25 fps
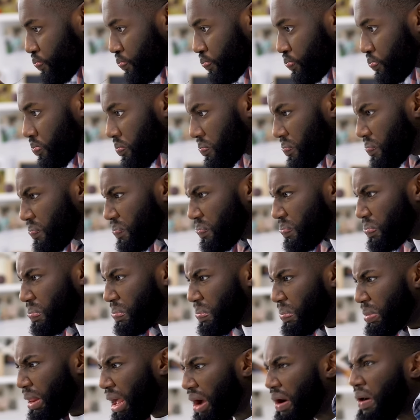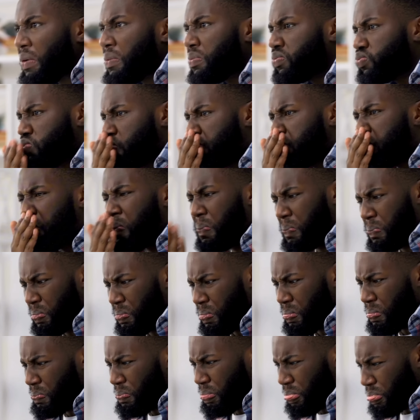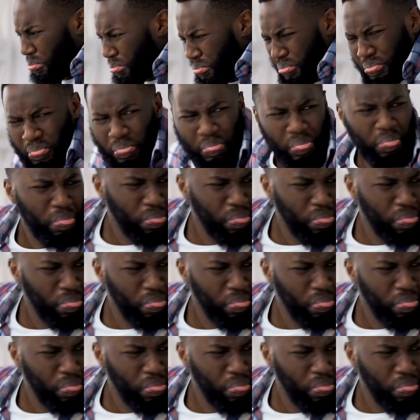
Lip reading: It's not gonna perfectly line up where